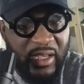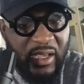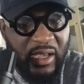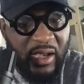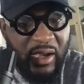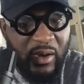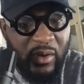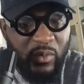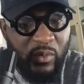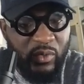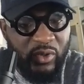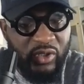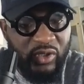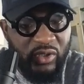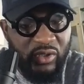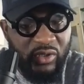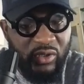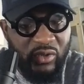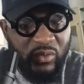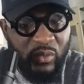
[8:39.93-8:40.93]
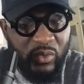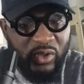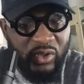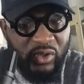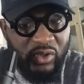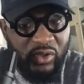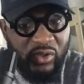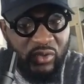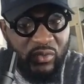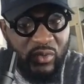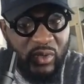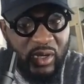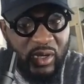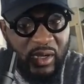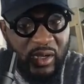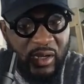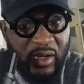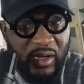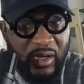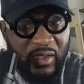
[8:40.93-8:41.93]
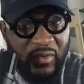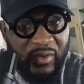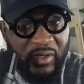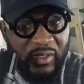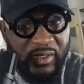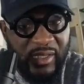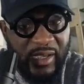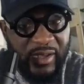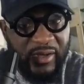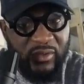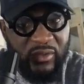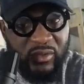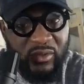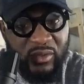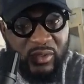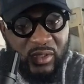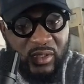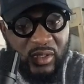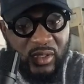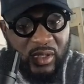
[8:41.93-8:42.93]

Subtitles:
Once you give it a title,